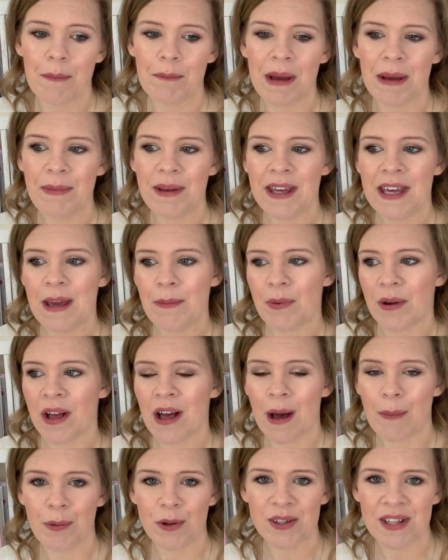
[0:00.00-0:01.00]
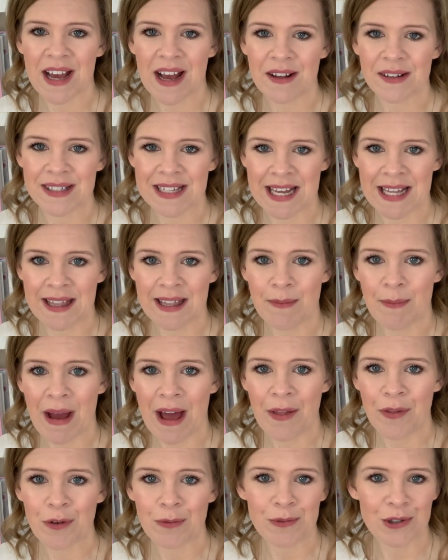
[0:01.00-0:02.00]
Maybe keep a couple towels in the
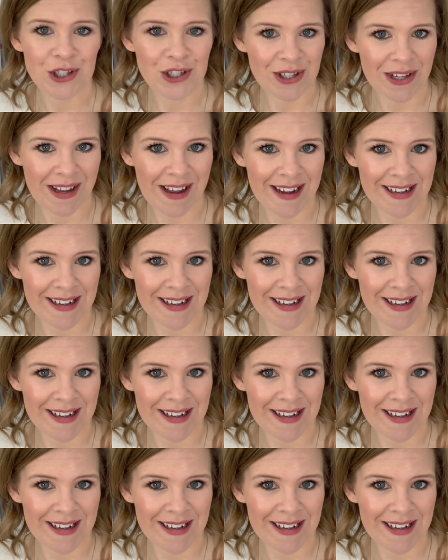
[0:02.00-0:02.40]
bathroom just in